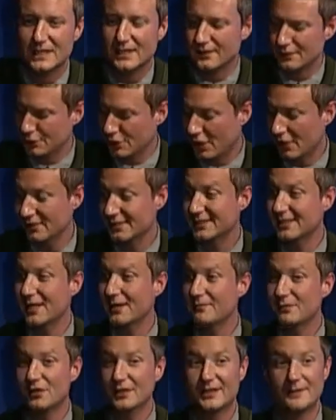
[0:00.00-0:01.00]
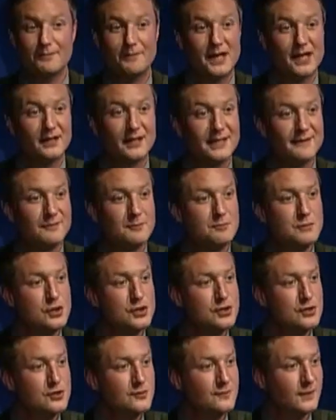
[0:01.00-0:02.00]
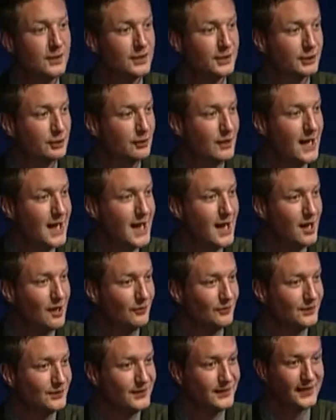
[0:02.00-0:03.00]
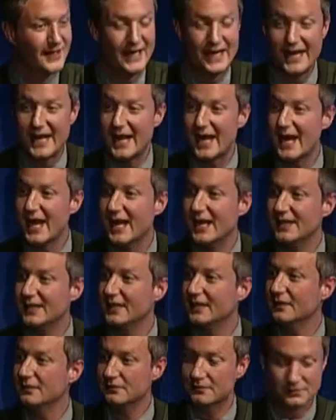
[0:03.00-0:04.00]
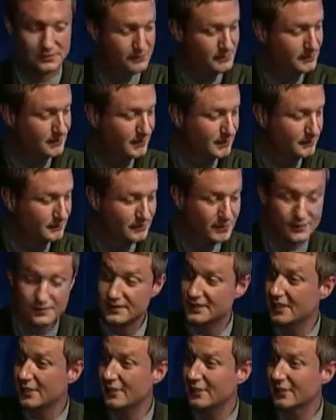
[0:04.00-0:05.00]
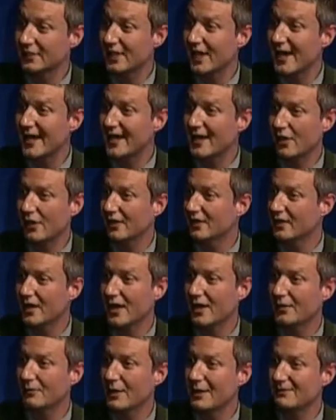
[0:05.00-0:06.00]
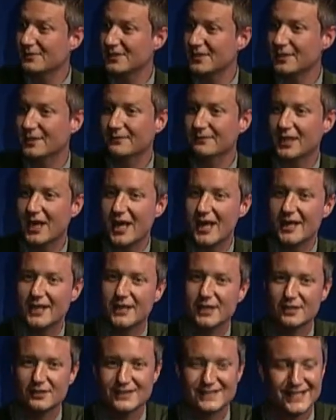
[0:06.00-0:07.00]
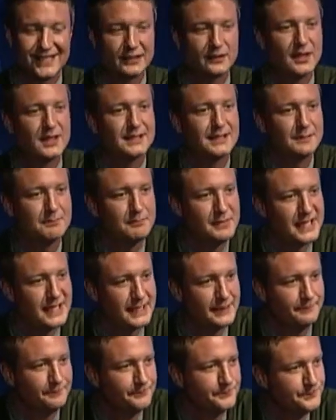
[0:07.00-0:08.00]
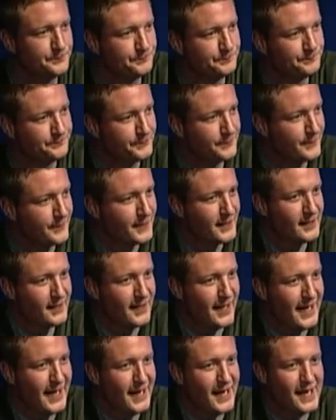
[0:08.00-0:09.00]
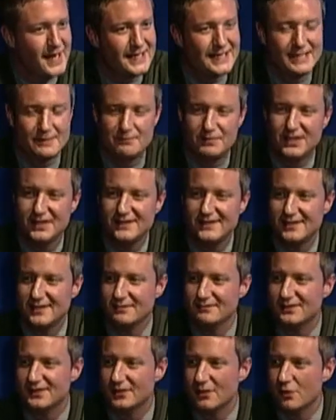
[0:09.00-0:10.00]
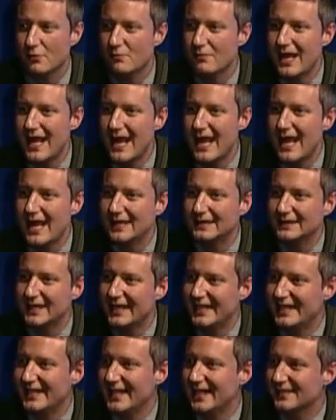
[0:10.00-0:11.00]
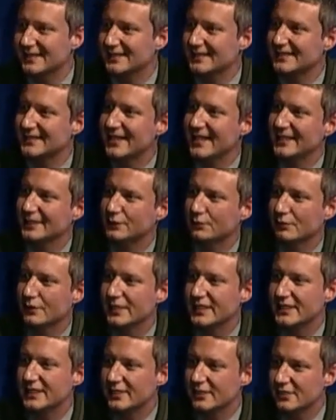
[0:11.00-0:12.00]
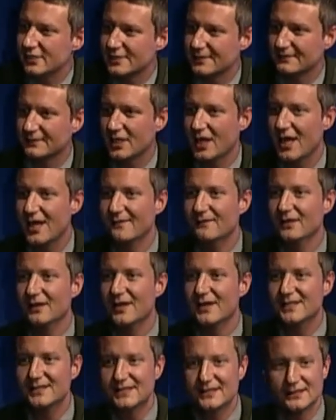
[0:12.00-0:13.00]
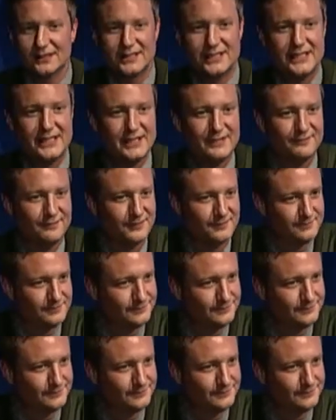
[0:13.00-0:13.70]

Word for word: Charles Sumner can barely even move on the ground, and Senator Keitt or uh, Representative Keitt here is saying, "Let them be." And he beats him so bad that he has to take three years of convalescent leave